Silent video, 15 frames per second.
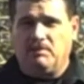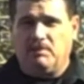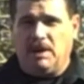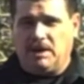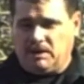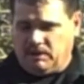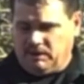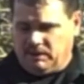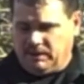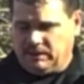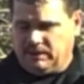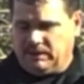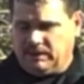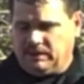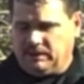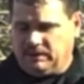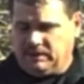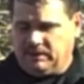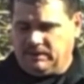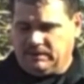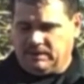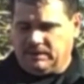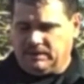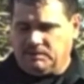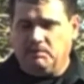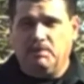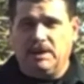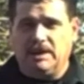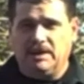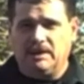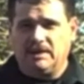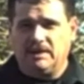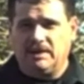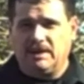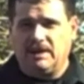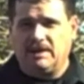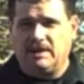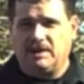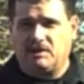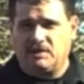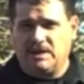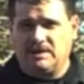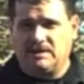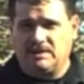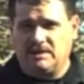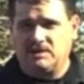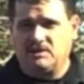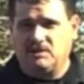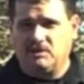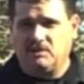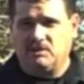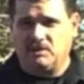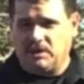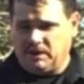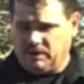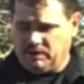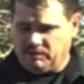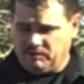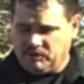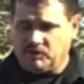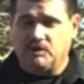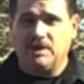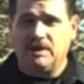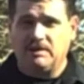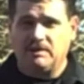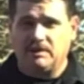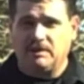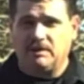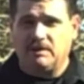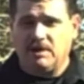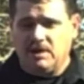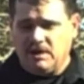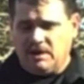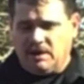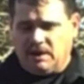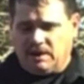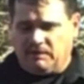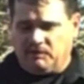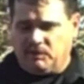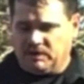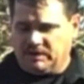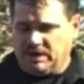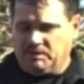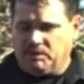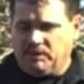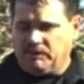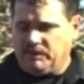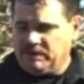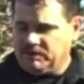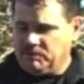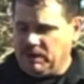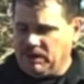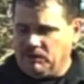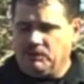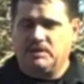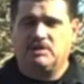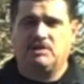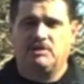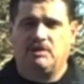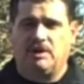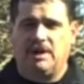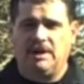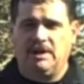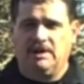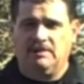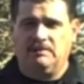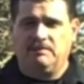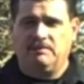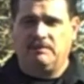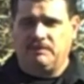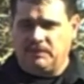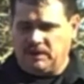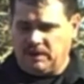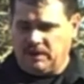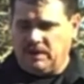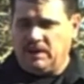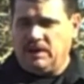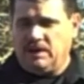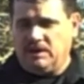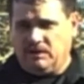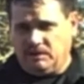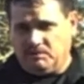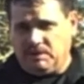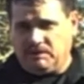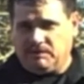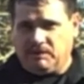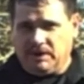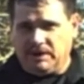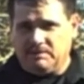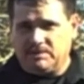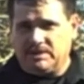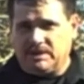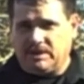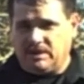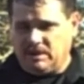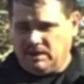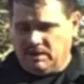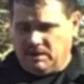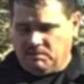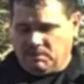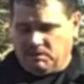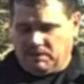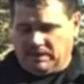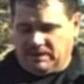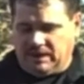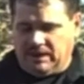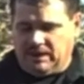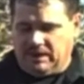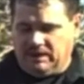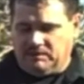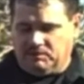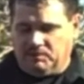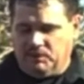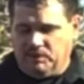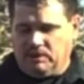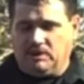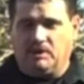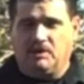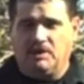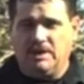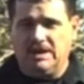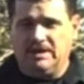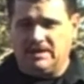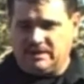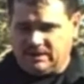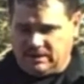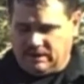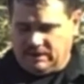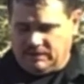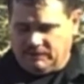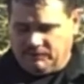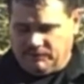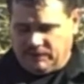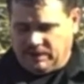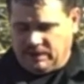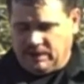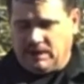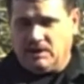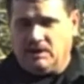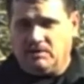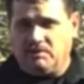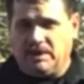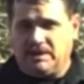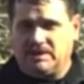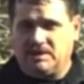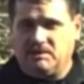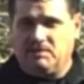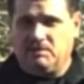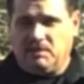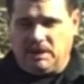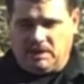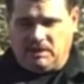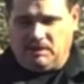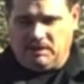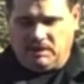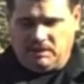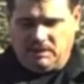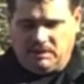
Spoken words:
metal is bent, and that creates additional strength there. For example, if this metal was straight, it'd be flimsy. But by taking it and putting creases in it, it makes the metal,